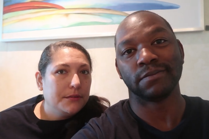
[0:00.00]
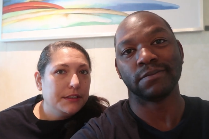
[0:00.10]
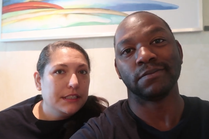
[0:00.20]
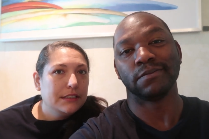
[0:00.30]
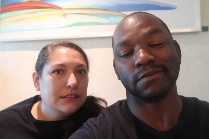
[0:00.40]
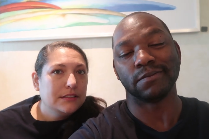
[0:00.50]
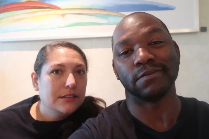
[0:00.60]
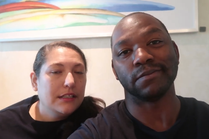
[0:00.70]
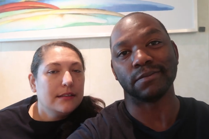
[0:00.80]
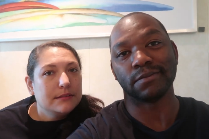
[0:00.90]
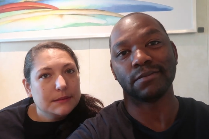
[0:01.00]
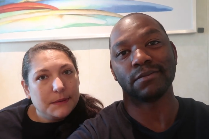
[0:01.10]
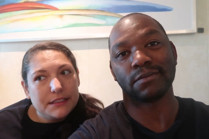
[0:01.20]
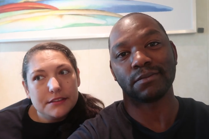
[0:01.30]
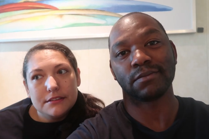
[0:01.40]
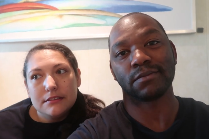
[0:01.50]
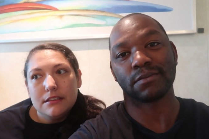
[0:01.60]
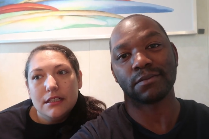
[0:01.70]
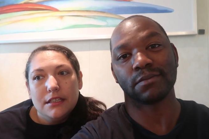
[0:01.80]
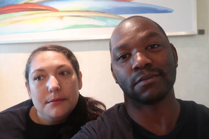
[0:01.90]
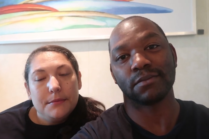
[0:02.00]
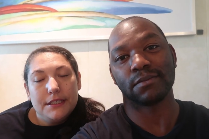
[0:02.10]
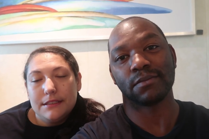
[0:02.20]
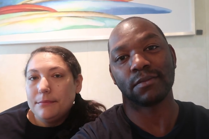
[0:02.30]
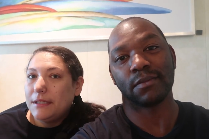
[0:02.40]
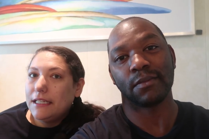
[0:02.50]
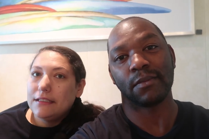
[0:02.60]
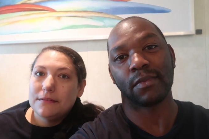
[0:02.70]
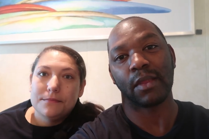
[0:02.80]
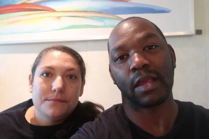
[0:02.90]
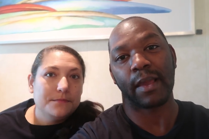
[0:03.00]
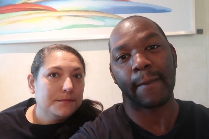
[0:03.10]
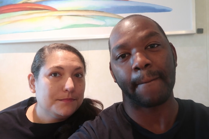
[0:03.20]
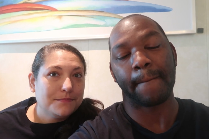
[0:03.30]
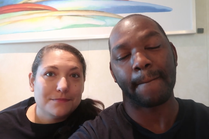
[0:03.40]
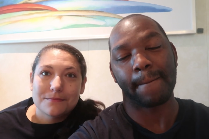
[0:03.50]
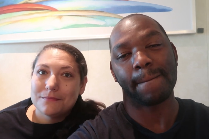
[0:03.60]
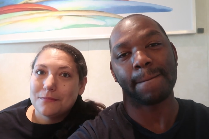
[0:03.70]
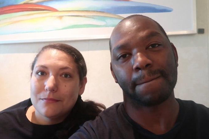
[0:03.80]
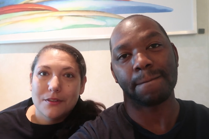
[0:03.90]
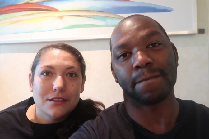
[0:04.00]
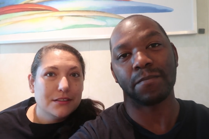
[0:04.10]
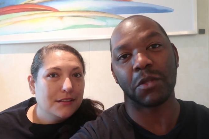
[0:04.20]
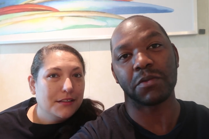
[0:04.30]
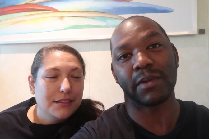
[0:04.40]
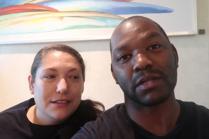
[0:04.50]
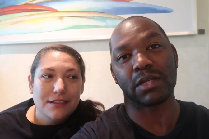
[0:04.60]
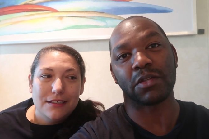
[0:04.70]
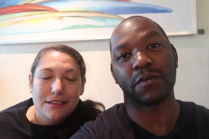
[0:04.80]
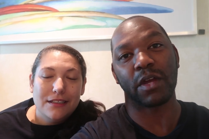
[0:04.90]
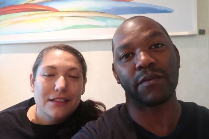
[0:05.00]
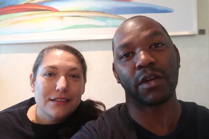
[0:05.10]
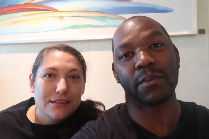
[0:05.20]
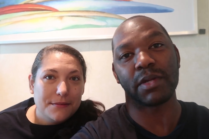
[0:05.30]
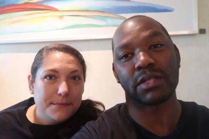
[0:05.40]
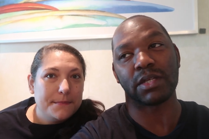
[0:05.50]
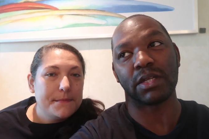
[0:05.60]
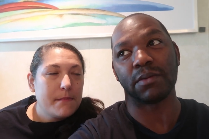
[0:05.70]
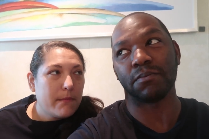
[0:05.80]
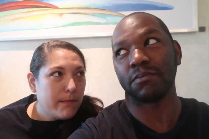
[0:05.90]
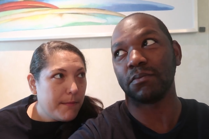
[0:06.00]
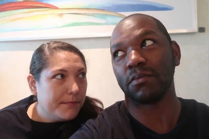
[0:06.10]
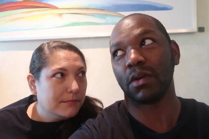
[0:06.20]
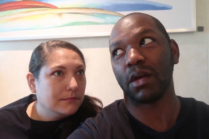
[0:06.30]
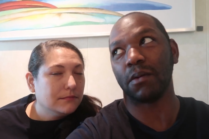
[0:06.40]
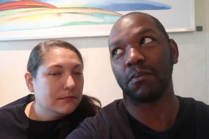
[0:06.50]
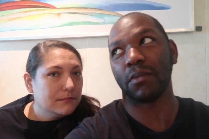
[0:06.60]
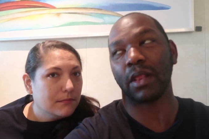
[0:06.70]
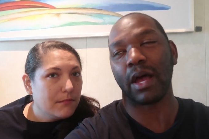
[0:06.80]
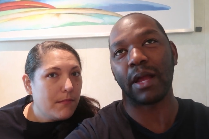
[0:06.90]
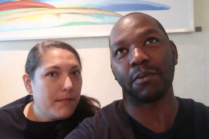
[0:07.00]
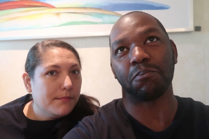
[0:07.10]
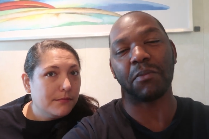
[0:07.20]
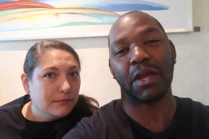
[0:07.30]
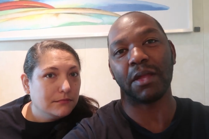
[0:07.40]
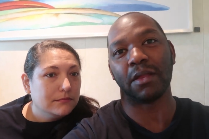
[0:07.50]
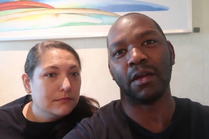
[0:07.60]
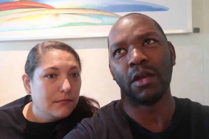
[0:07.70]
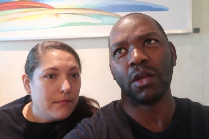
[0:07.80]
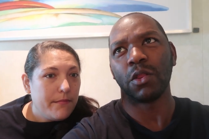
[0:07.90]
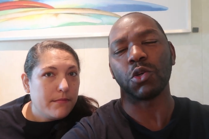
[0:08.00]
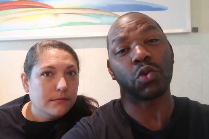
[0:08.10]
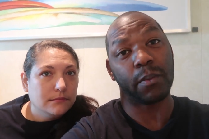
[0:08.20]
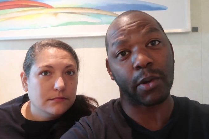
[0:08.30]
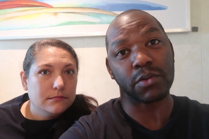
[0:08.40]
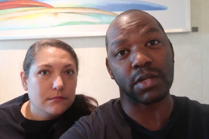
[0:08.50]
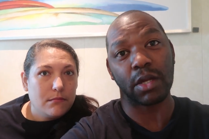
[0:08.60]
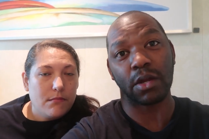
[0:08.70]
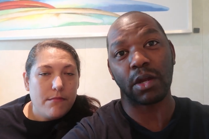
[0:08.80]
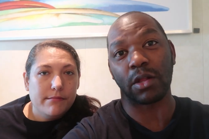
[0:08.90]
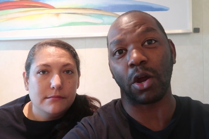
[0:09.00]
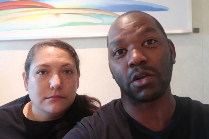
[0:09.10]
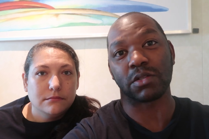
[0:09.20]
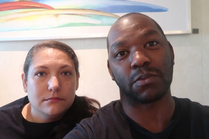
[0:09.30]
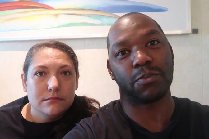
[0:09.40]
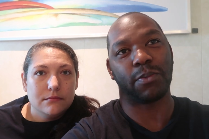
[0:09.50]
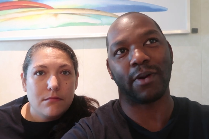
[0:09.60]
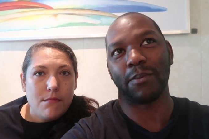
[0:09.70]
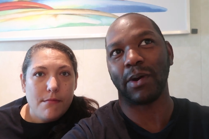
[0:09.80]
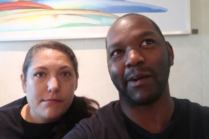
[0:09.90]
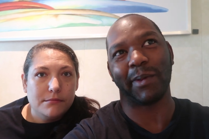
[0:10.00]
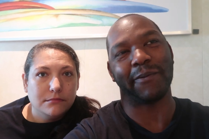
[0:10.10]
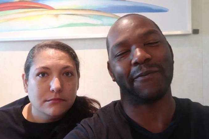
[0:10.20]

Speaker 1: going, so that was better. But man,
Speaker 2: it was busy. It was a very, very busy line. And there's 3 boats here, and ours were probably